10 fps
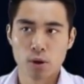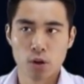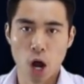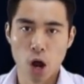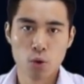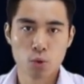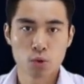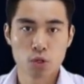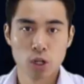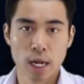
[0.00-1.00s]
no
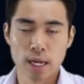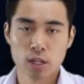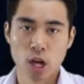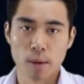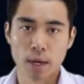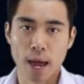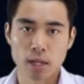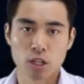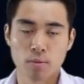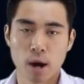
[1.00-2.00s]
linear term in x,
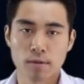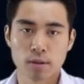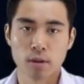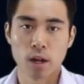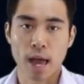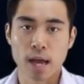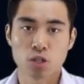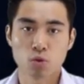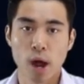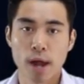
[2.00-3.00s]
so you might have something like x
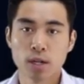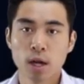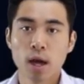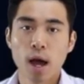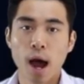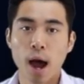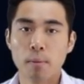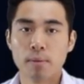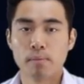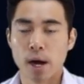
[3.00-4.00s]
squared
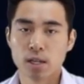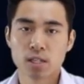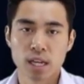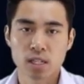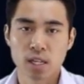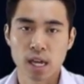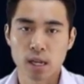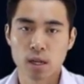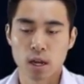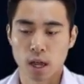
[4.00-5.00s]
minus 16.
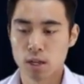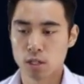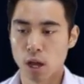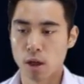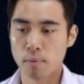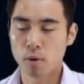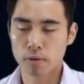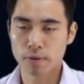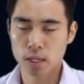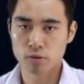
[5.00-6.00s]
Okay, so important
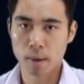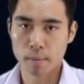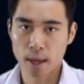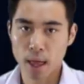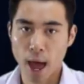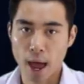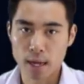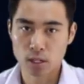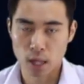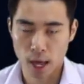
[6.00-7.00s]
thing to remember there
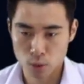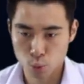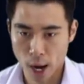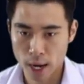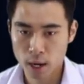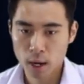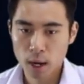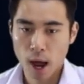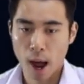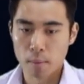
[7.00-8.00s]
is that when
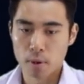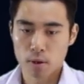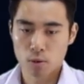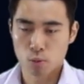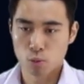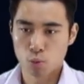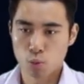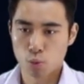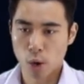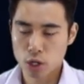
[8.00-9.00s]

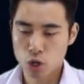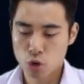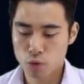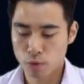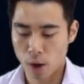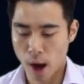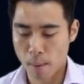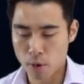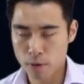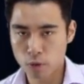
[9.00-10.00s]
you've
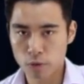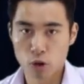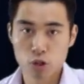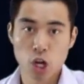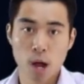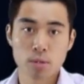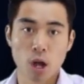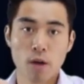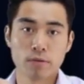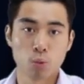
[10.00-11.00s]
moved all of your terms
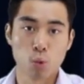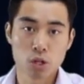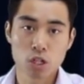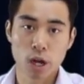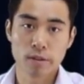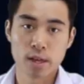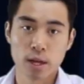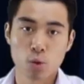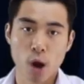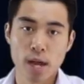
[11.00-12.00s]
over to one side of the
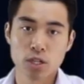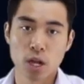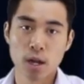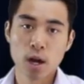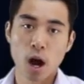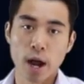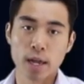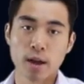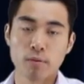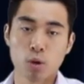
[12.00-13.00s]
equation, i.e.
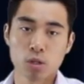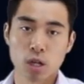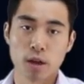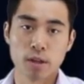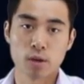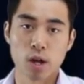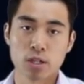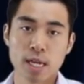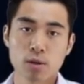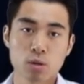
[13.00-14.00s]
you have one side of the equation
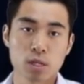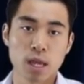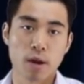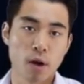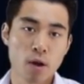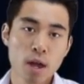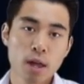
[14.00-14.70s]
equal to 0,